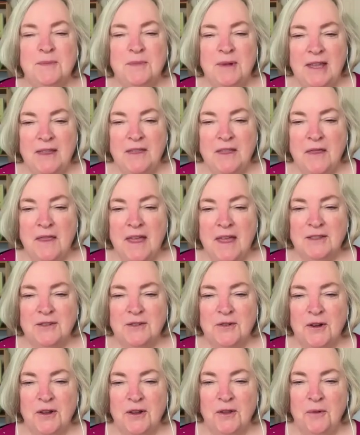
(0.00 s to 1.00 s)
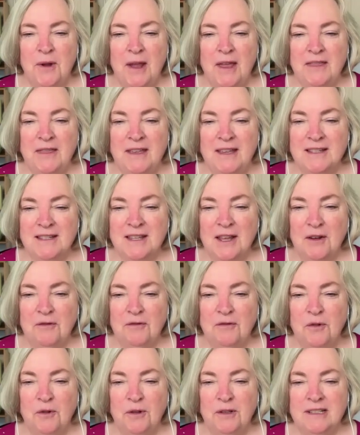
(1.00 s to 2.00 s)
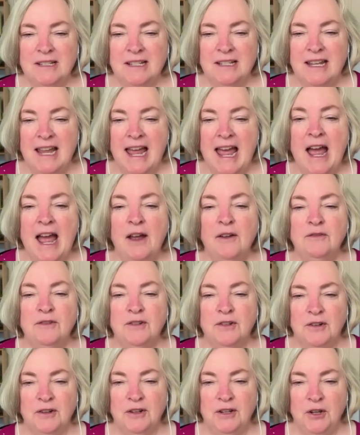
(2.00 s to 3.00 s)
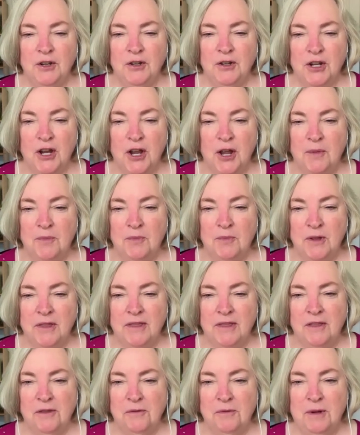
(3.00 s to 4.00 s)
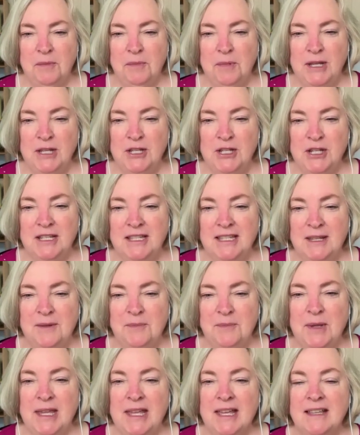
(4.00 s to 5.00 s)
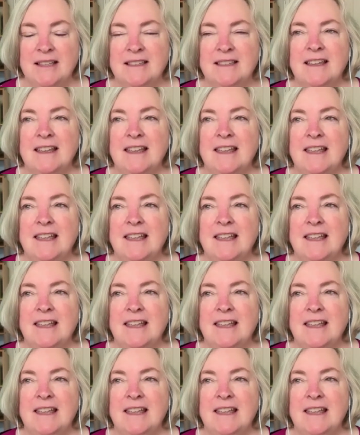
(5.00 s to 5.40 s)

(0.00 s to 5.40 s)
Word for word: me that that's sort of the way things unfolded after your job with the 3PGC because